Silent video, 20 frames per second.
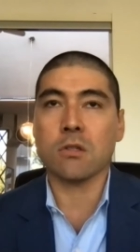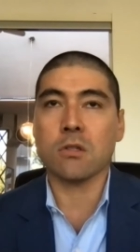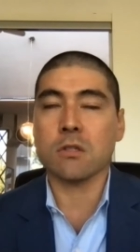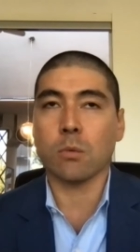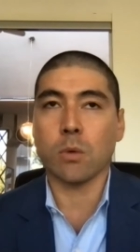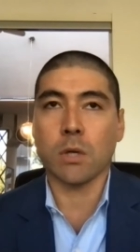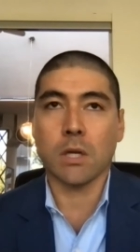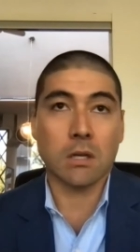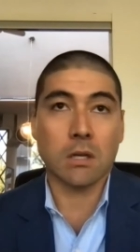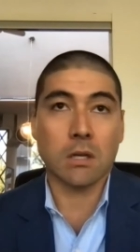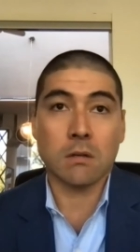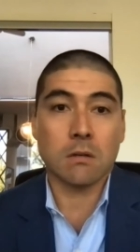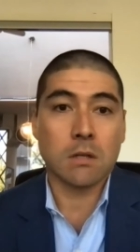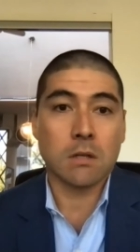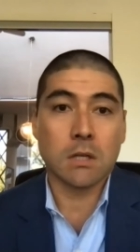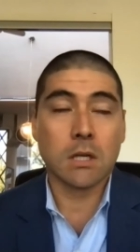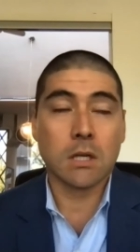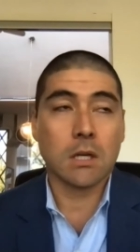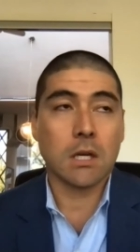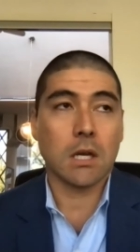we can
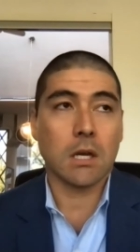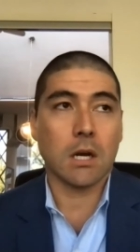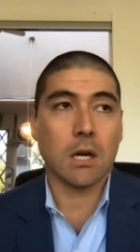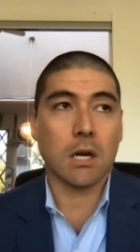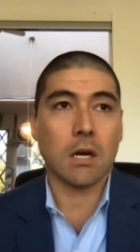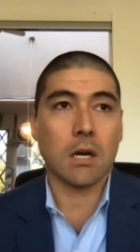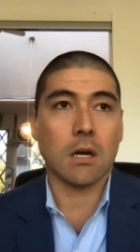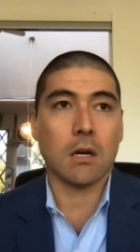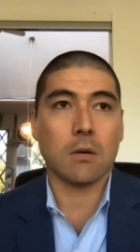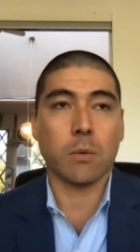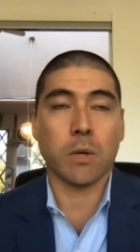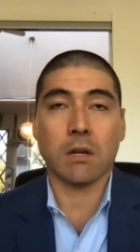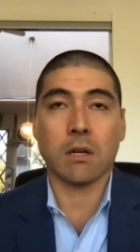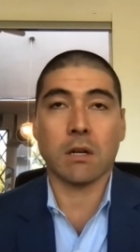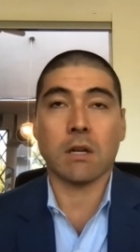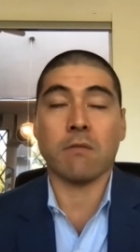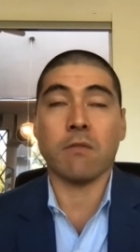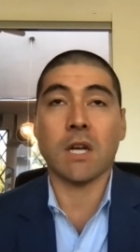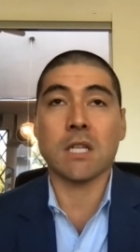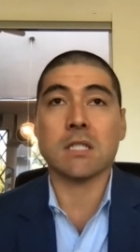
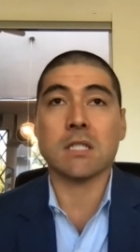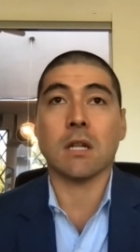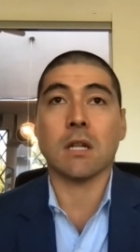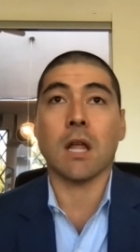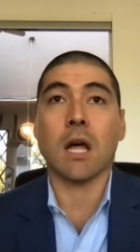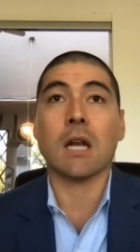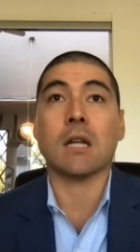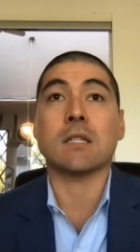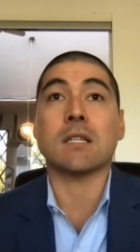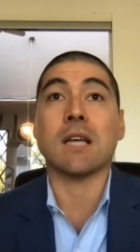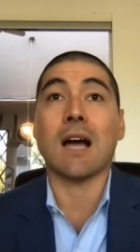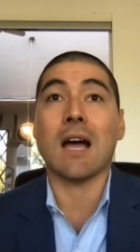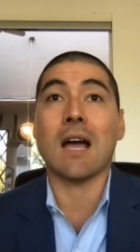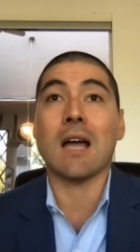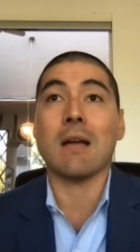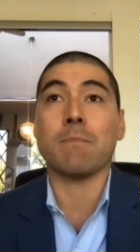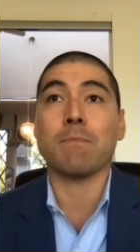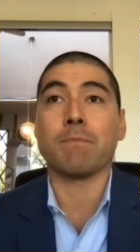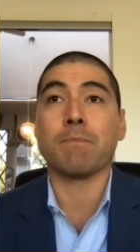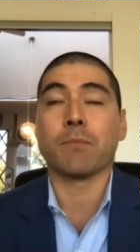invest a lot of
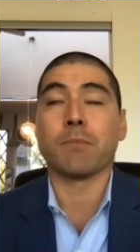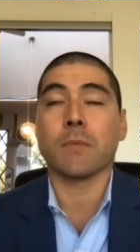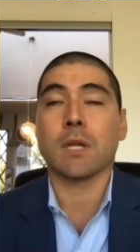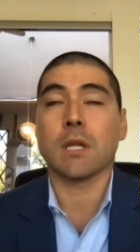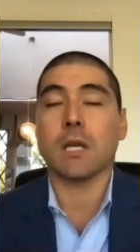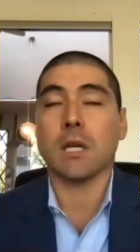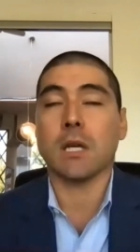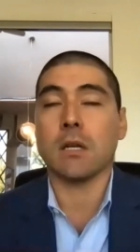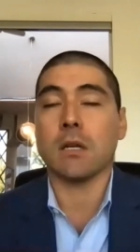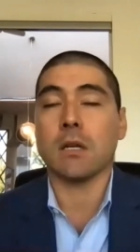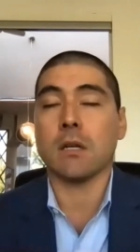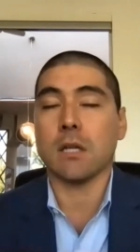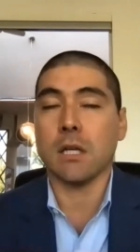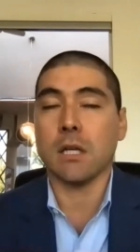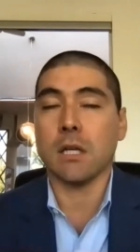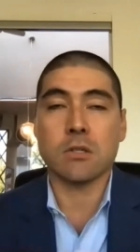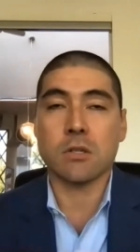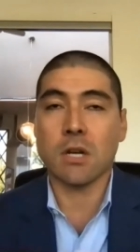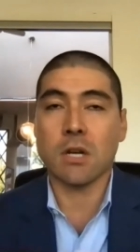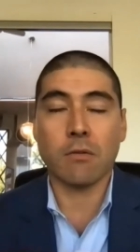time in
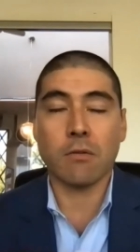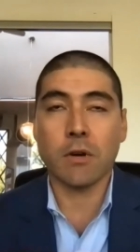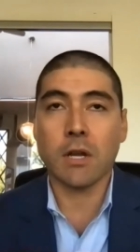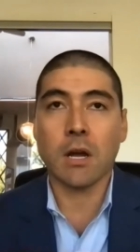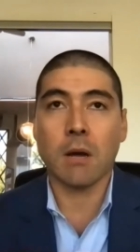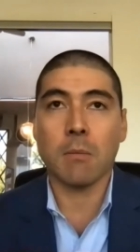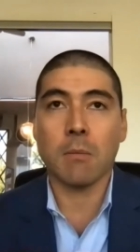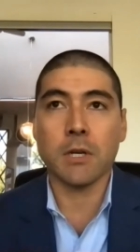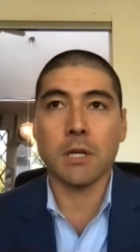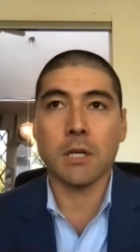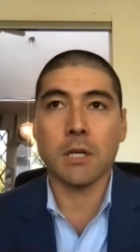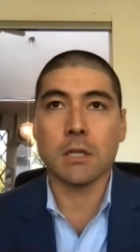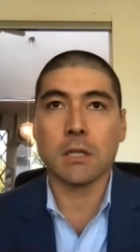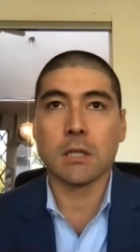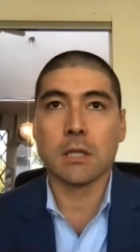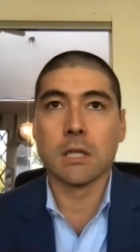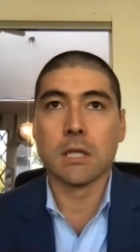each and every company.